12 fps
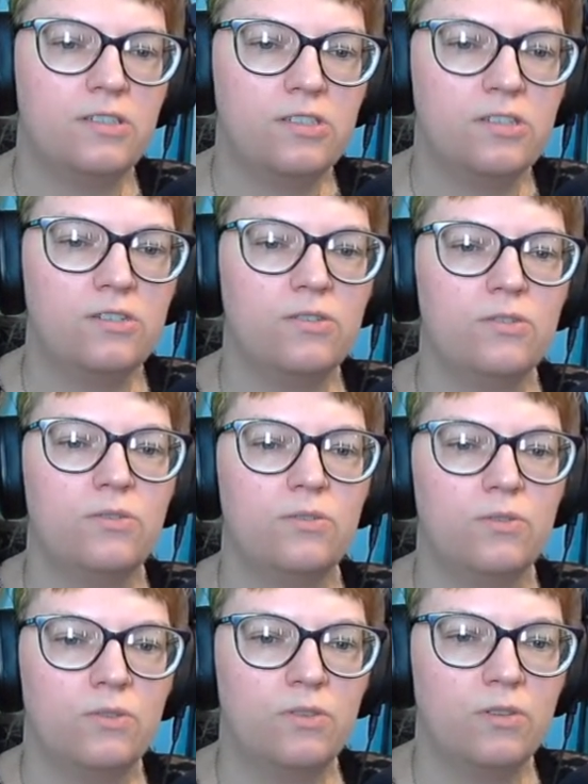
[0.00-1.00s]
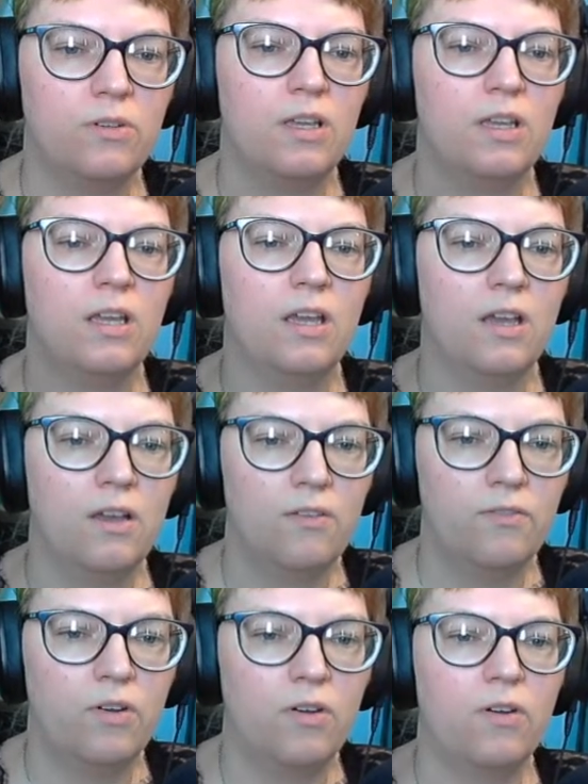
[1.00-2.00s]
2, 3,
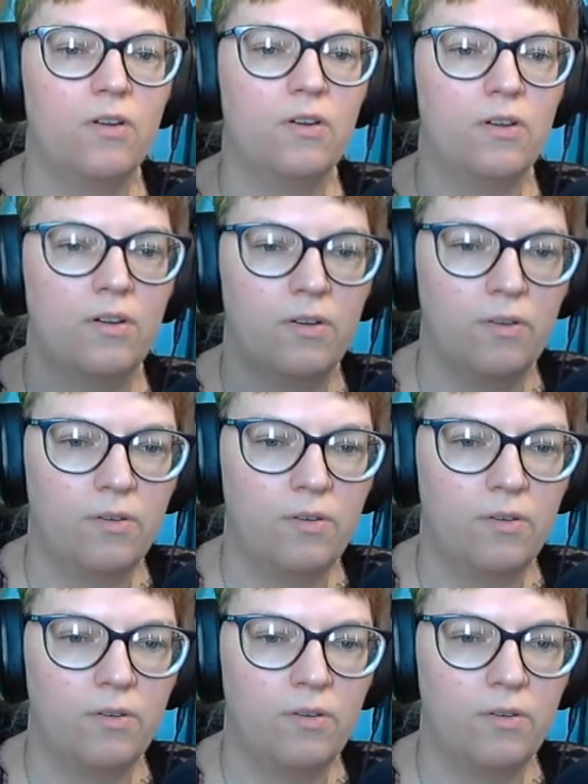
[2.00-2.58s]
4,